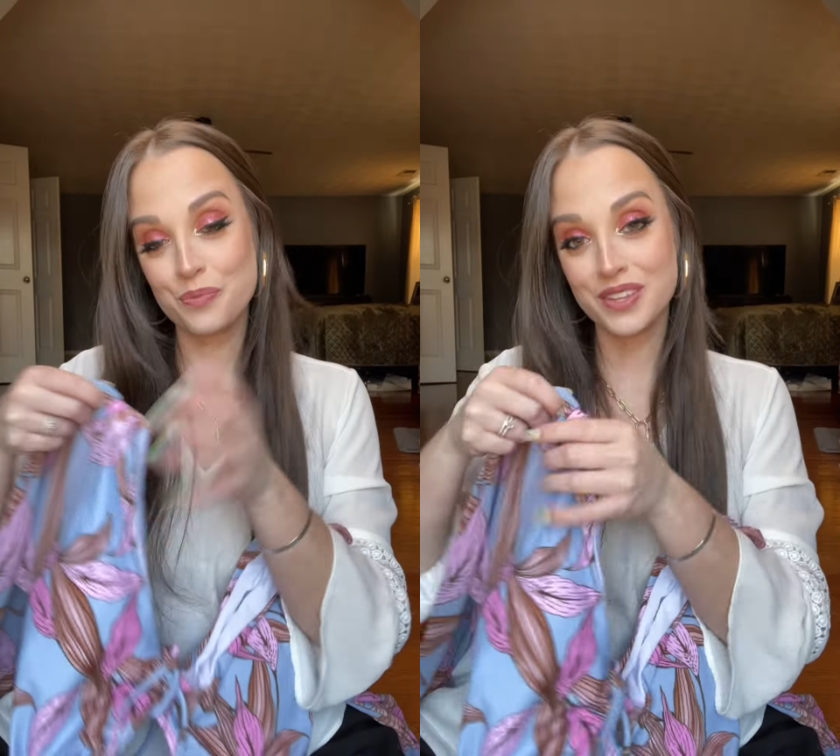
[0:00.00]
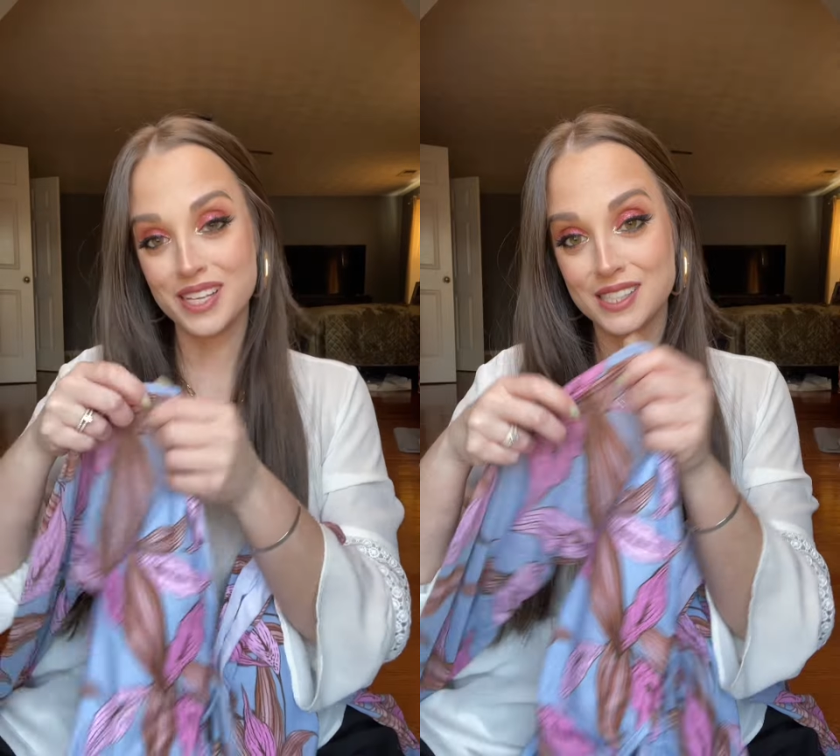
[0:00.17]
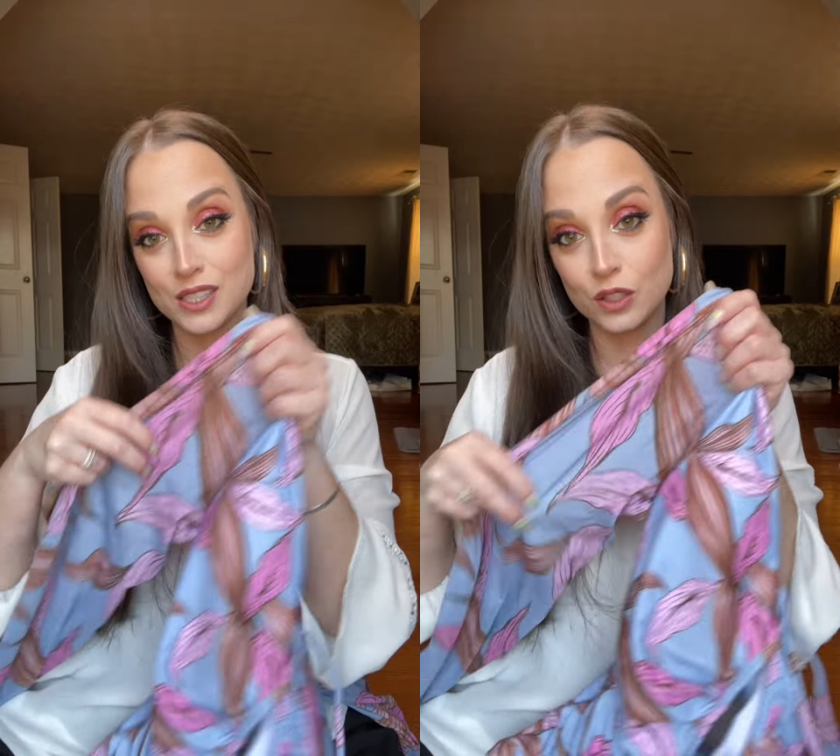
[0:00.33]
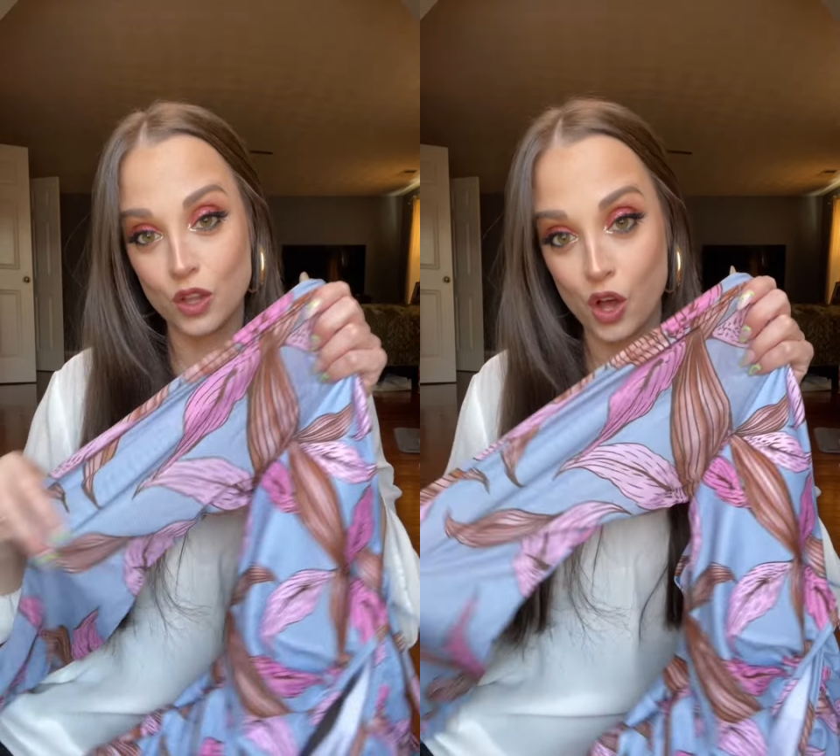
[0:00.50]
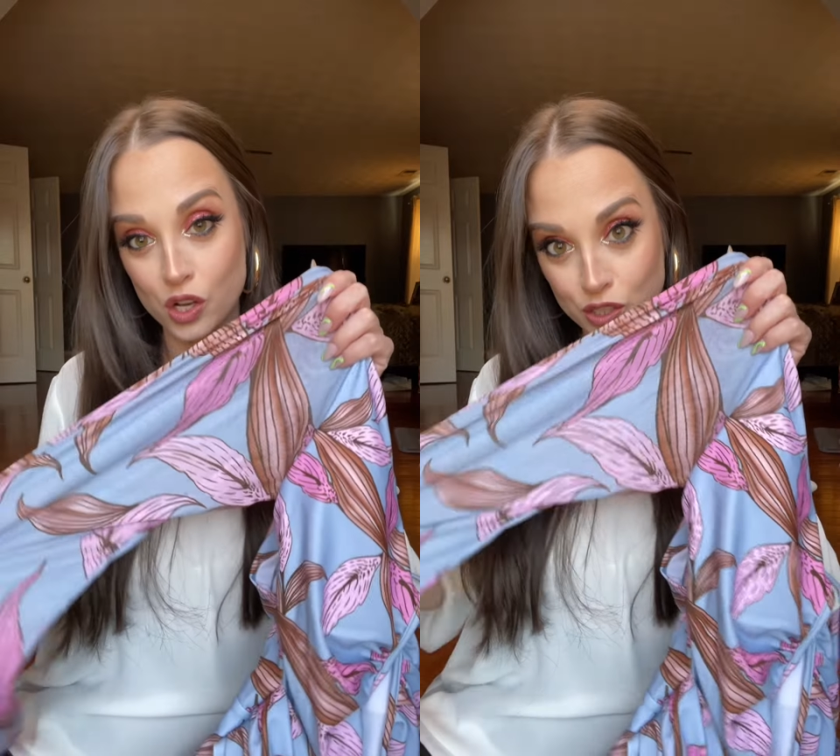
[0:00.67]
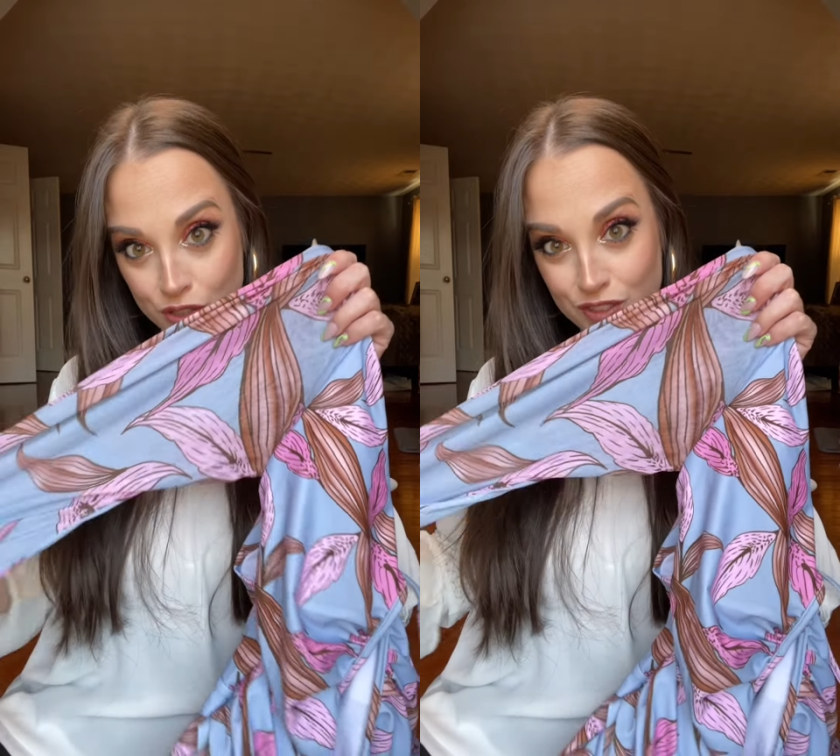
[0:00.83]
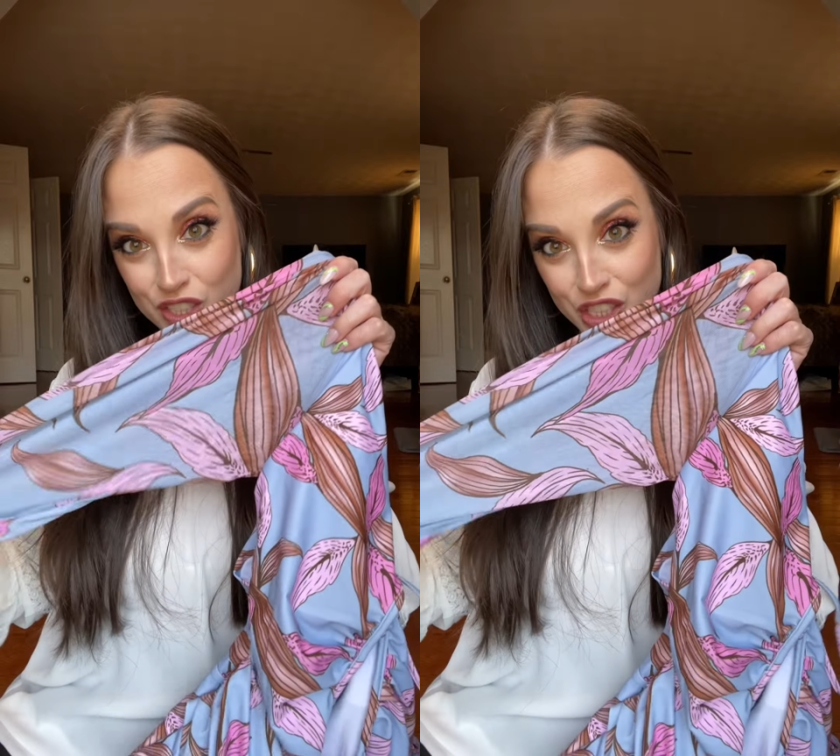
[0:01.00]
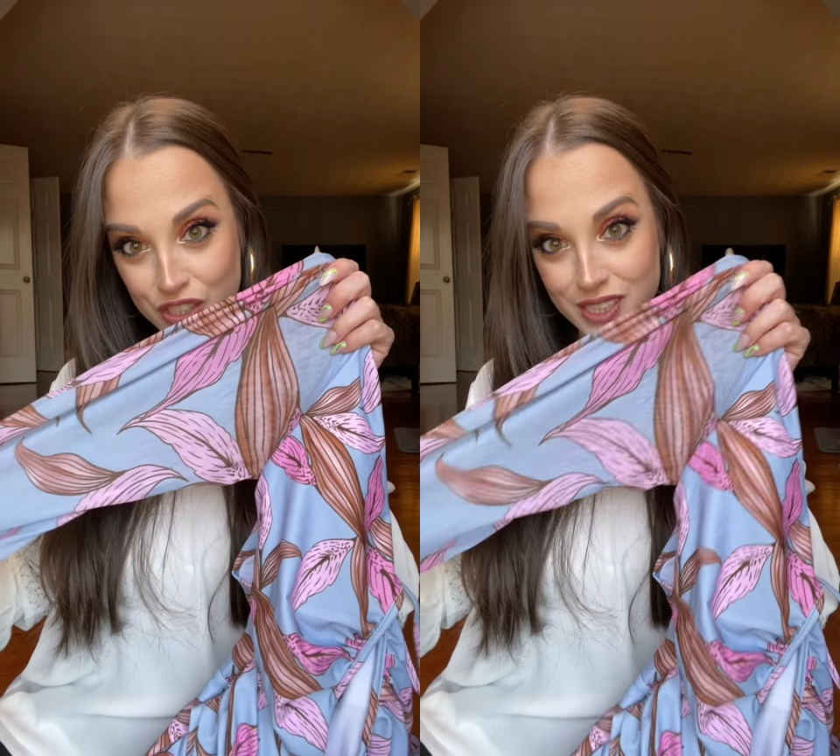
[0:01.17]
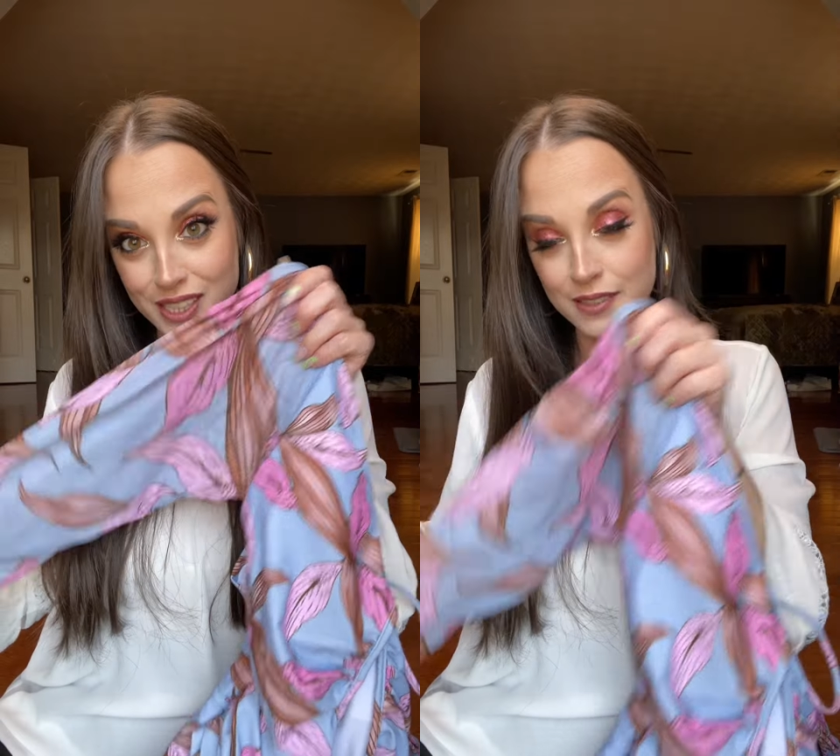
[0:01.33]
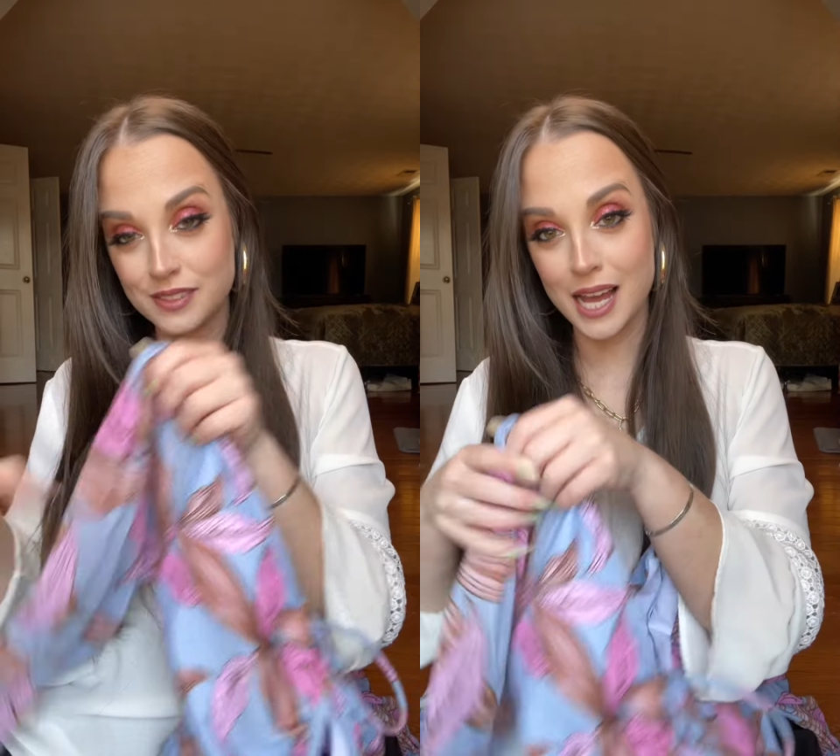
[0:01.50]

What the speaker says: It's long sheer sleeves.